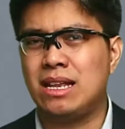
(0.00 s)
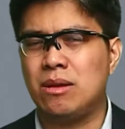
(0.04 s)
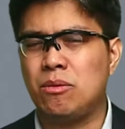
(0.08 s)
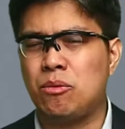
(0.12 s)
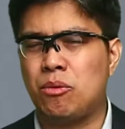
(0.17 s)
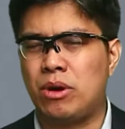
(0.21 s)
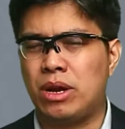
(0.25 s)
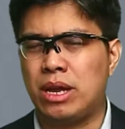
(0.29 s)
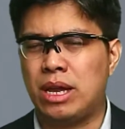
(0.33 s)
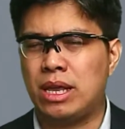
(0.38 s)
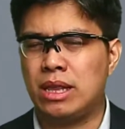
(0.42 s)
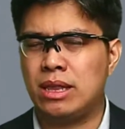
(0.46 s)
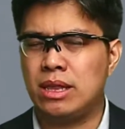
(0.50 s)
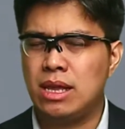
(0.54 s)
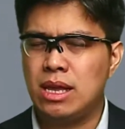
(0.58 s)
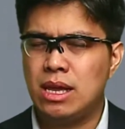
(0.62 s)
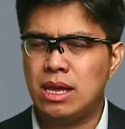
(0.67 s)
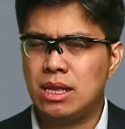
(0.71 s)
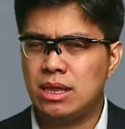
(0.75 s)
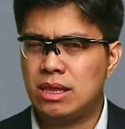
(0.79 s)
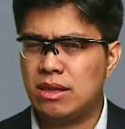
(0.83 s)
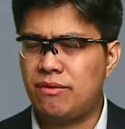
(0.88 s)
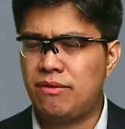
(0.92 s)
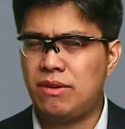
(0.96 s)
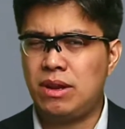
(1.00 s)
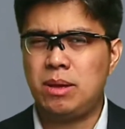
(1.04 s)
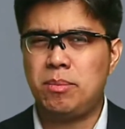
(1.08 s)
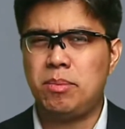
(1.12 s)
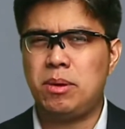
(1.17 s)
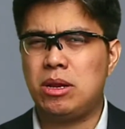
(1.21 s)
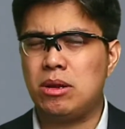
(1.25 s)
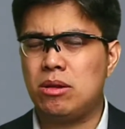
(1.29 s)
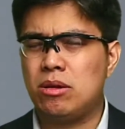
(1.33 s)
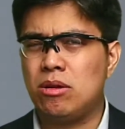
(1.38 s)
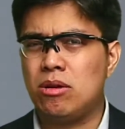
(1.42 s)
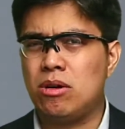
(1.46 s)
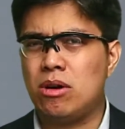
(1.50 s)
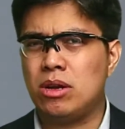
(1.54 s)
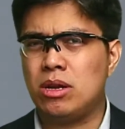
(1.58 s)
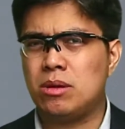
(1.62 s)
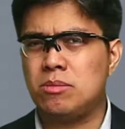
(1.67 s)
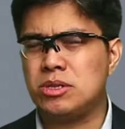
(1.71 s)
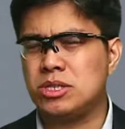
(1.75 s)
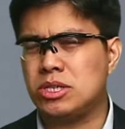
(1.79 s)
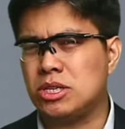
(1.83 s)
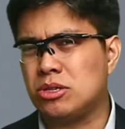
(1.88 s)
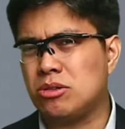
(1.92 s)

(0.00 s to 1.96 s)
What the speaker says: wherein the Filipino lawyer, Mr.